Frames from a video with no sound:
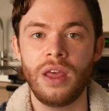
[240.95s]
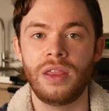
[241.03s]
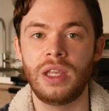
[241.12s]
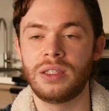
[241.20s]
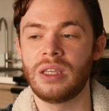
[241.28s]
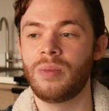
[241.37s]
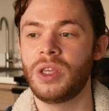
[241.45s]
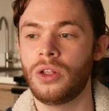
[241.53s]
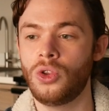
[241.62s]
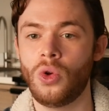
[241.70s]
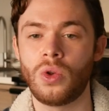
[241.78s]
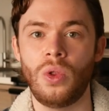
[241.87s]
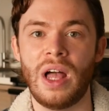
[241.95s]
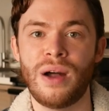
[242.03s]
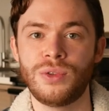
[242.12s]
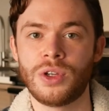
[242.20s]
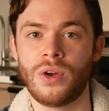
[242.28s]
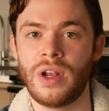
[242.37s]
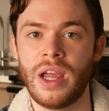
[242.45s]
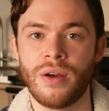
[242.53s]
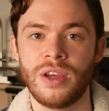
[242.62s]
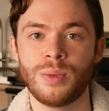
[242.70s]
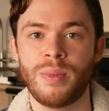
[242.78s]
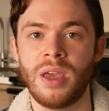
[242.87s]
then some of the local outskirt
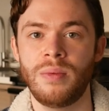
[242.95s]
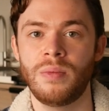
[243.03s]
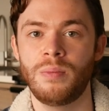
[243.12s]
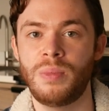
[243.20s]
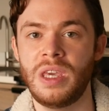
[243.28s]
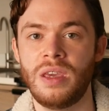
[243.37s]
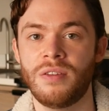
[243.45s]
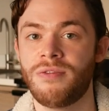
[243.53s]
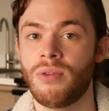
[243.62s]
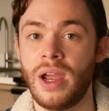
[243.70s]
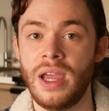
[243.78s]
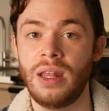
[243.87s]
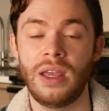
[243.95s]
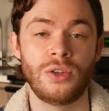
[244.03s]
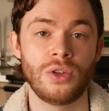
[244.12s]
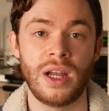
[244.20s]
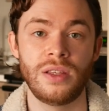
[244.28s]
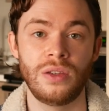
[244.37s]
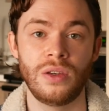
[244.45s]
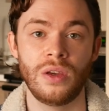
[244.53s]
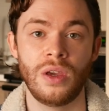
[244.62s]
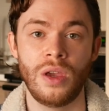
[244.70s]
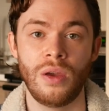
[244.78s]
areas might be afraid and try to